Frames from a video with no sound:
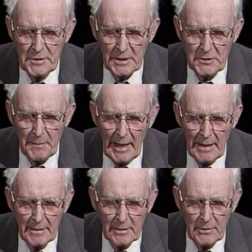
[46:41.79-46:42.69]

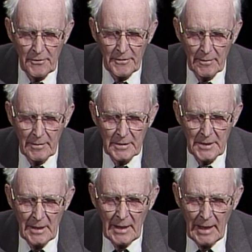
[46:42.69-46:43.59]
expand into theories
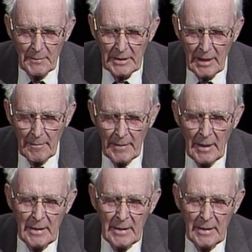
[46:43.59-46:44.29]
and become,